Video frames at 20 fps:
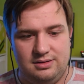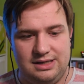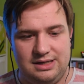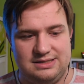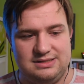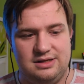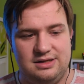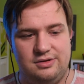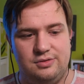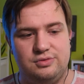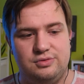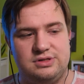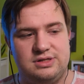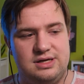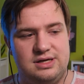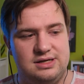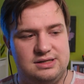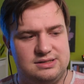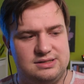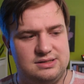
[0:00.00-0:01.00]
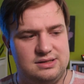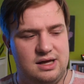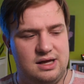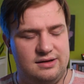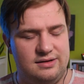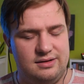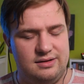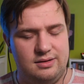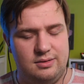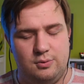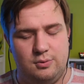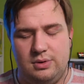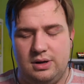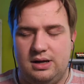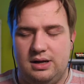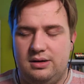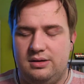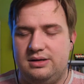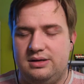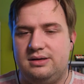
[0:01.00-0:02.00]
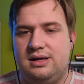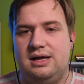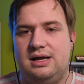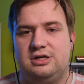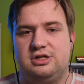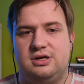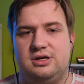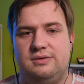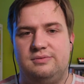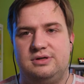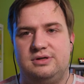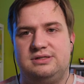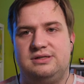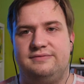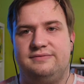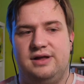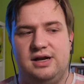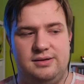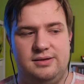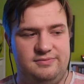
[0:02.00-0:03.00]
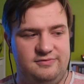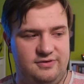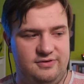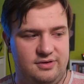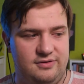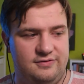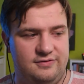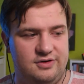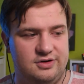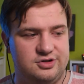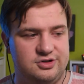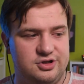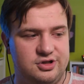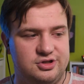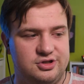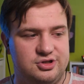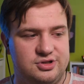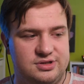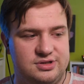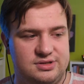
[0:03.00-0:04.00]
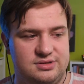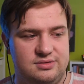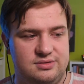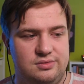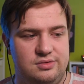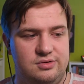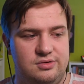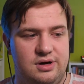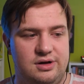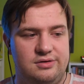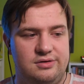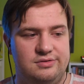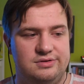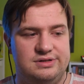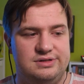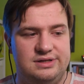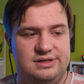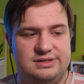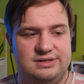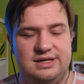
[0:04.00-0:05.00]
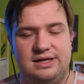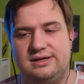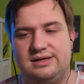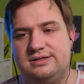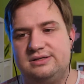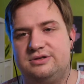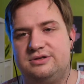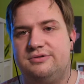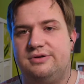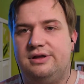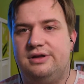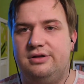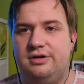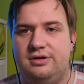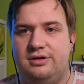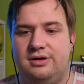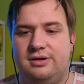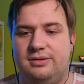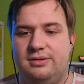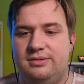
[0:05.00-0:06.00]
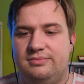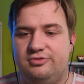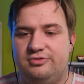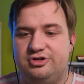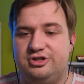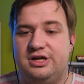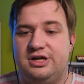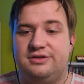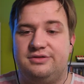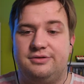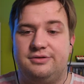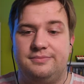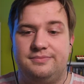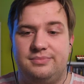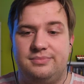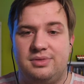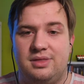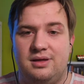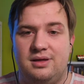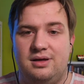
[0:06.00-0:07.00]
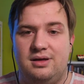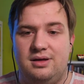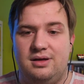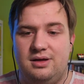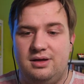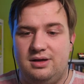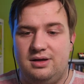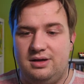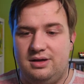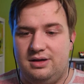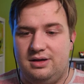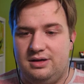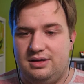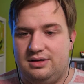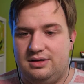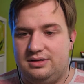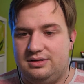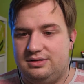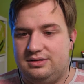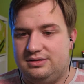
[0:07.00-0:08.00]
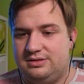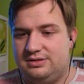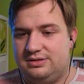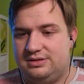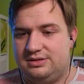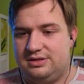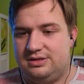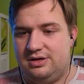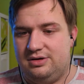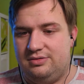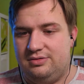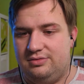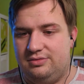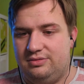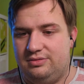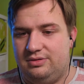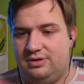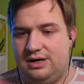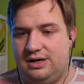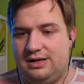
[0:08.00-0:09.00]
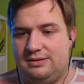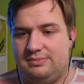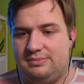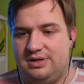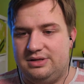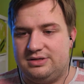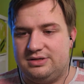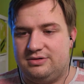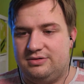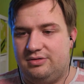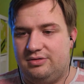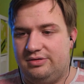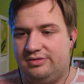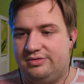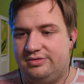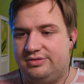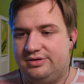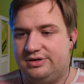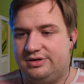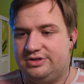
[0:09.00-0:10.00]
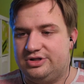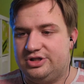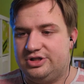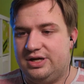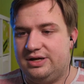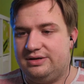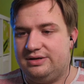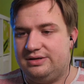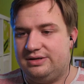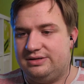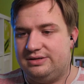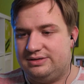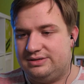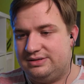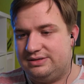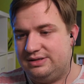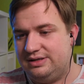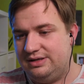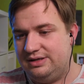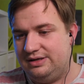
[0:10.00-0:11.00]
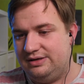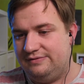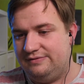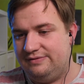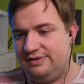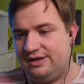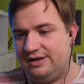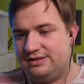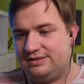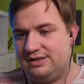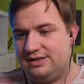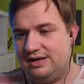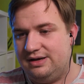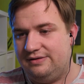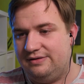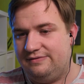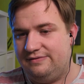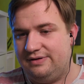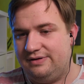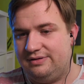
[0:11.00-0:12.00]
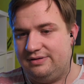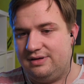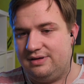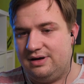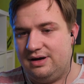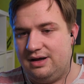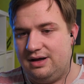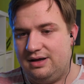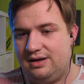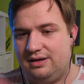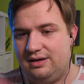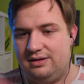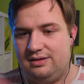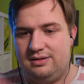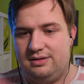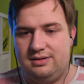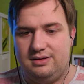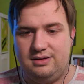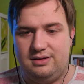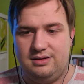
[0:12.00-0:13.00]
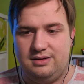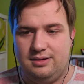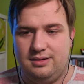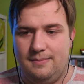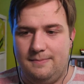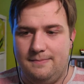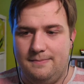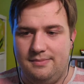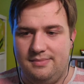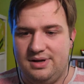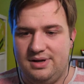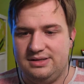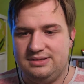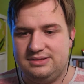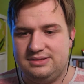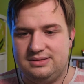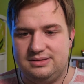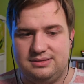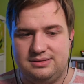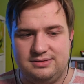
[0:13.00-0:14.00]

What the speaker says: use case where it actually was developed for churches who are using a second screen on a projector. So let me scroll to the chat and see if there's anything that I missed.